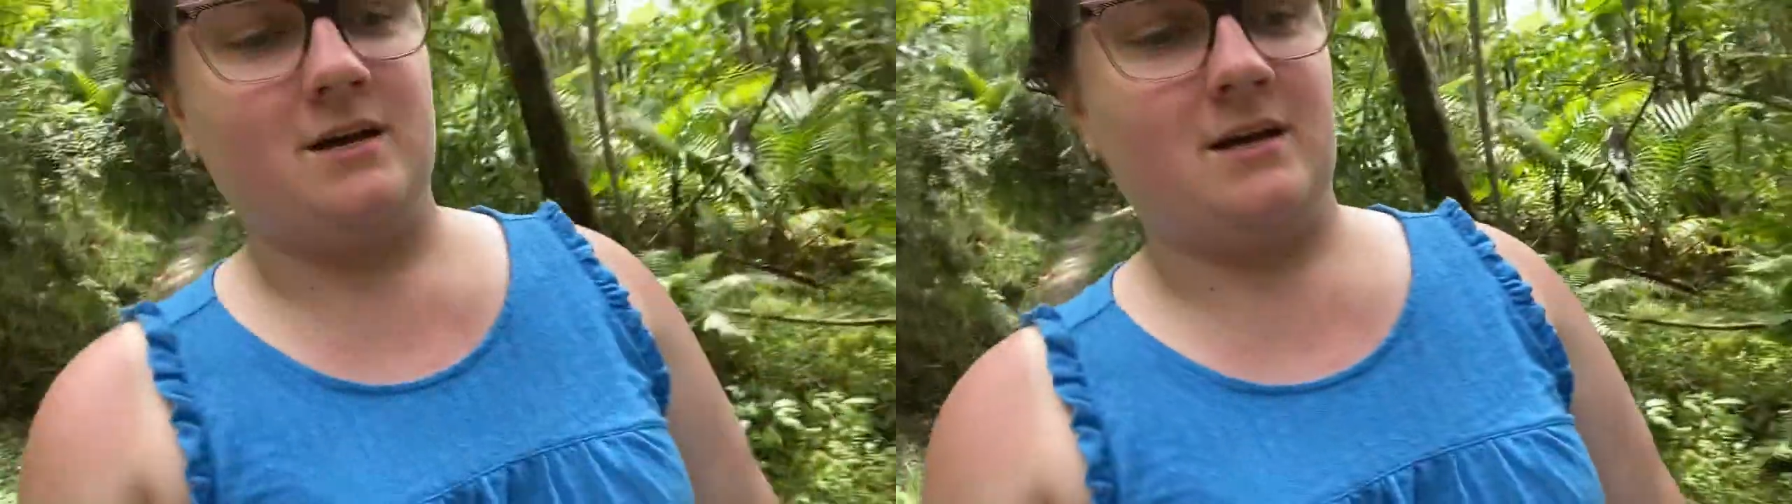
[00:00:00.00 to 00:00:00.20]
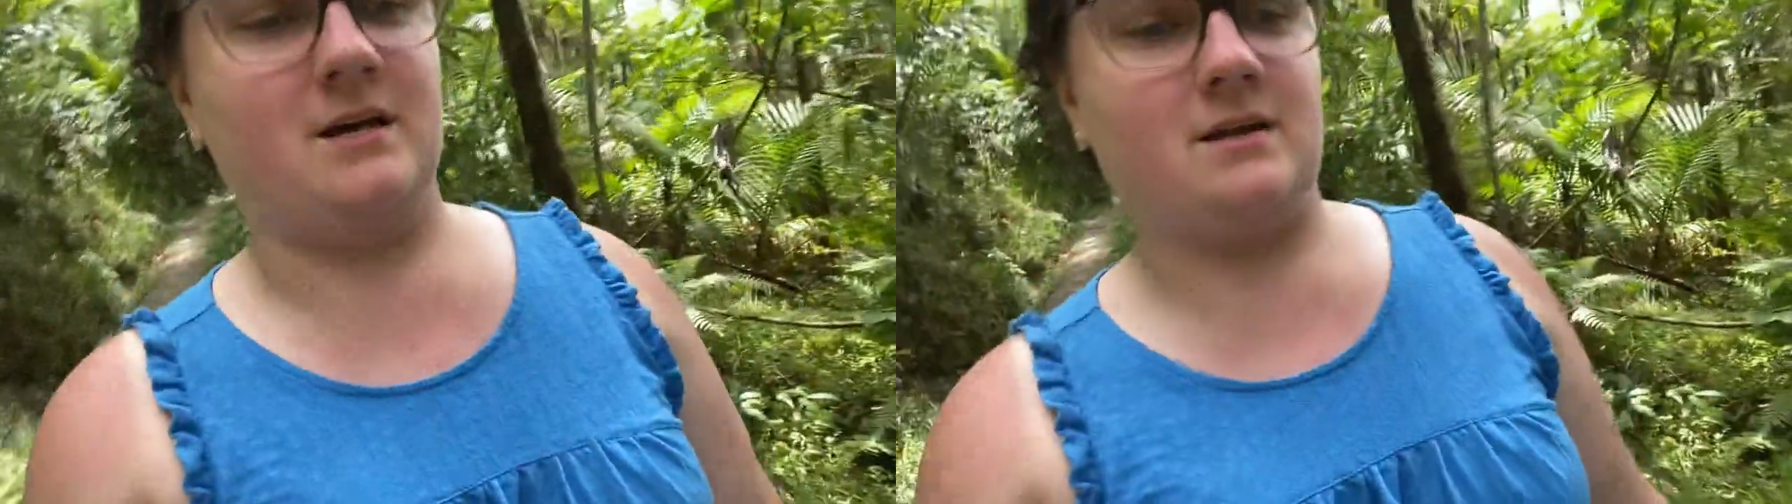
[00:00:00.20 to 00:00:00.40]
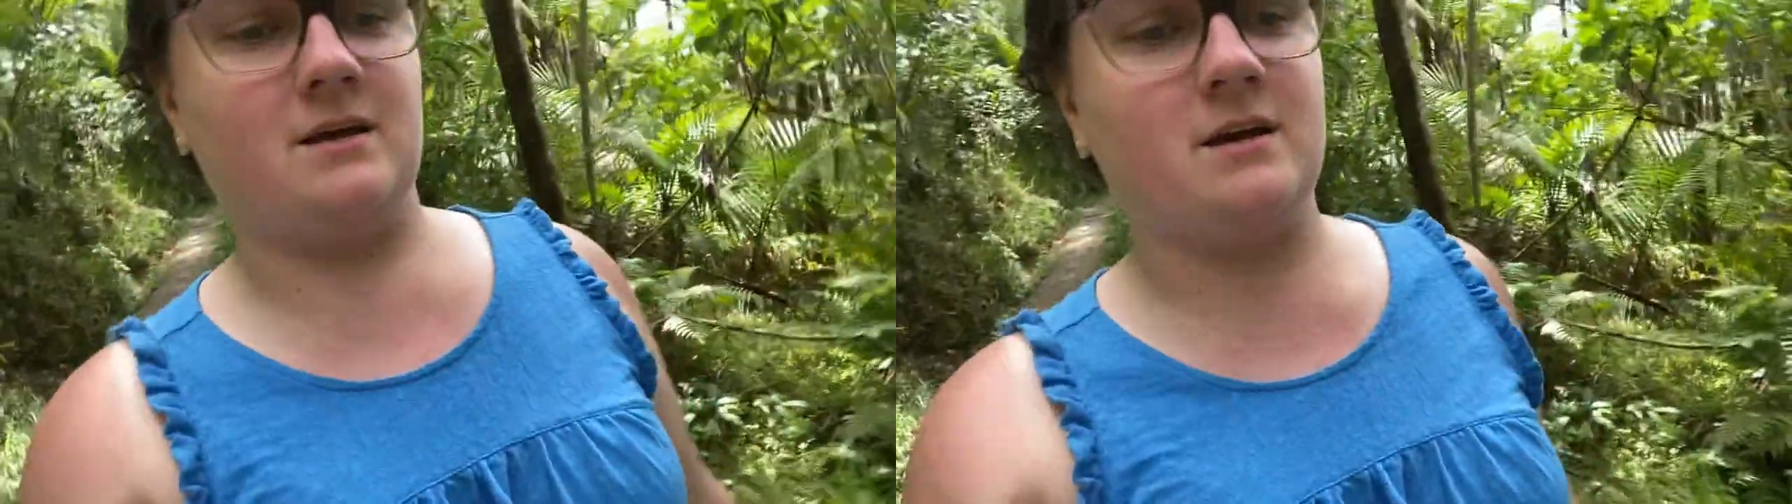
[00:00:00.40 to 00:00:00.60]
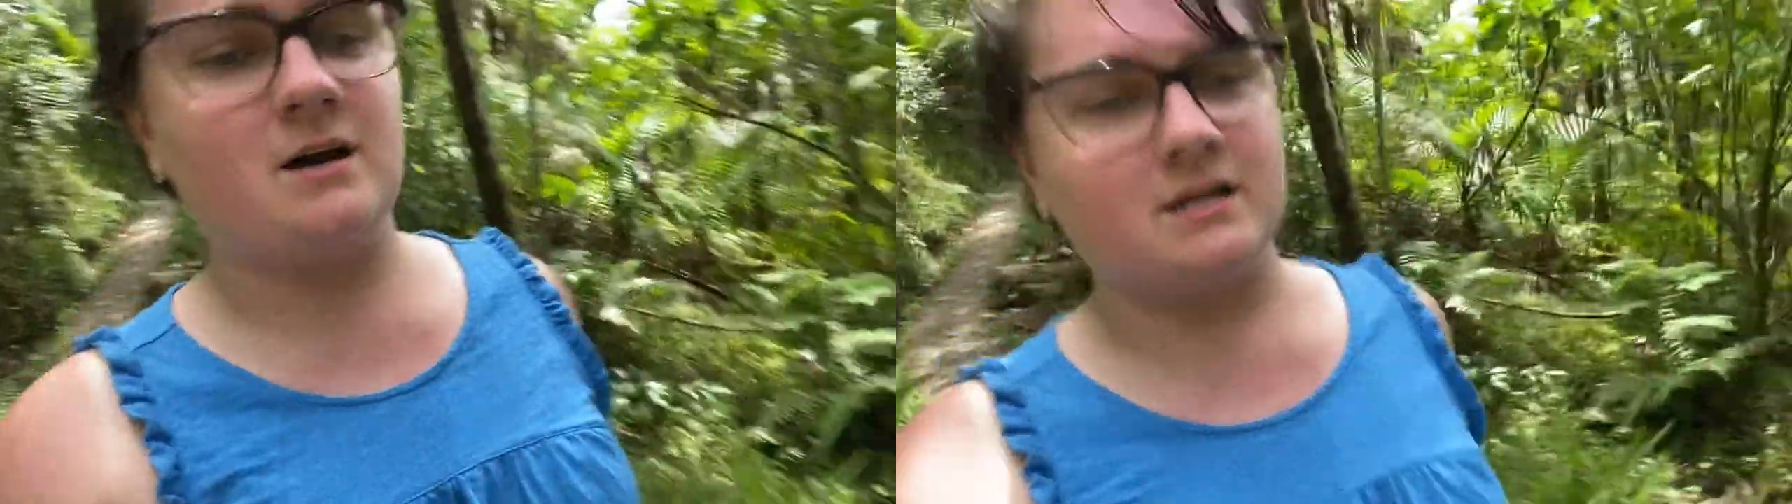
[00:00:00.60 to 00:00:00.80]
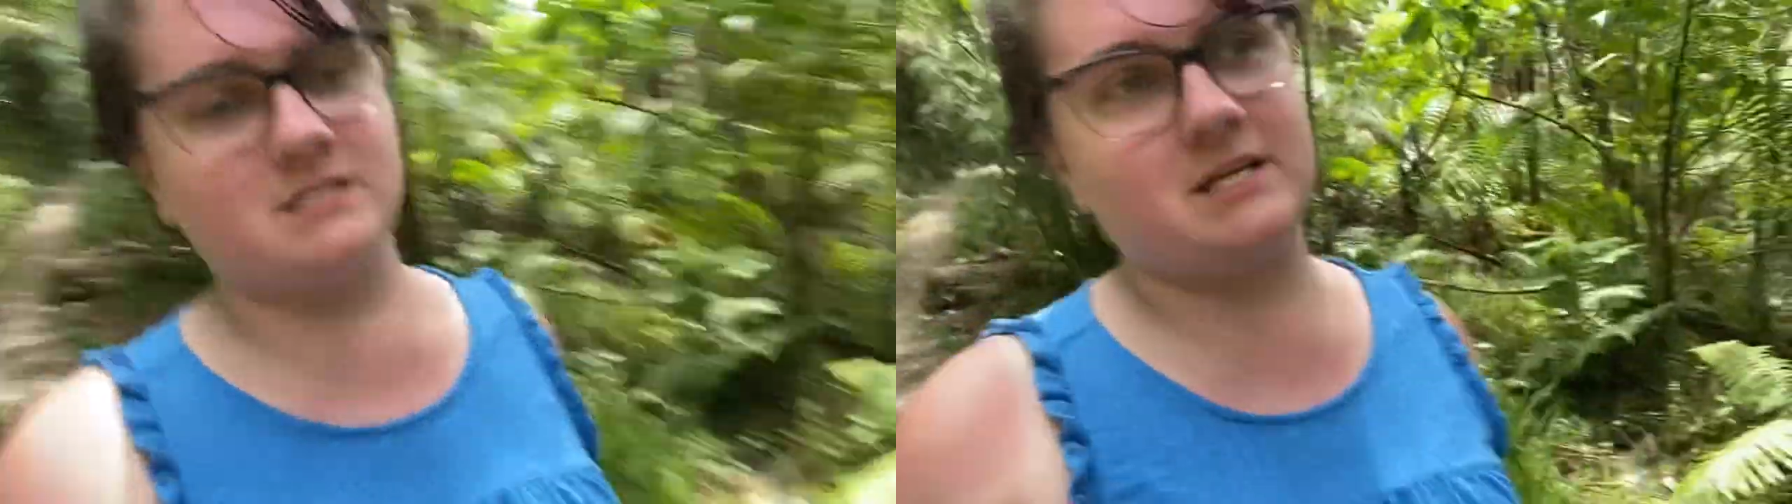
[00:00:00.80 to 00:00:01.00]
And
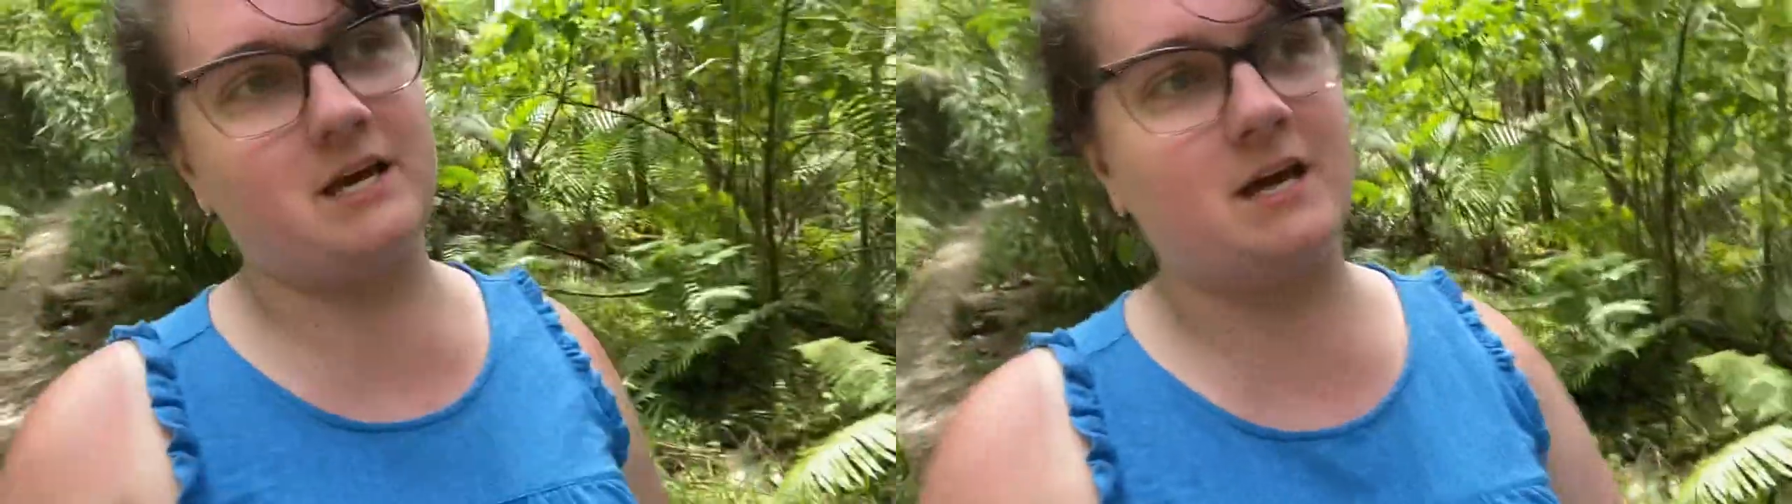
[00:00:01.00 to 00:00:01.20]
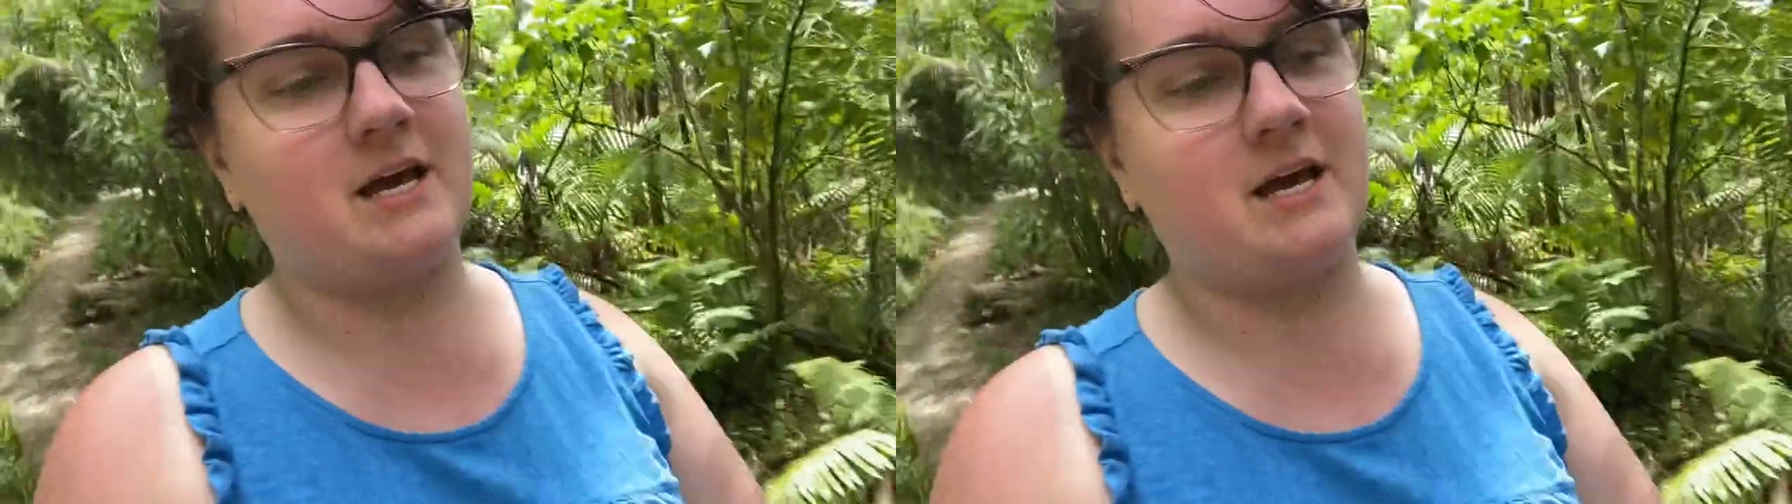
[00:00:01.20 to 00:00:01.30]
honestly,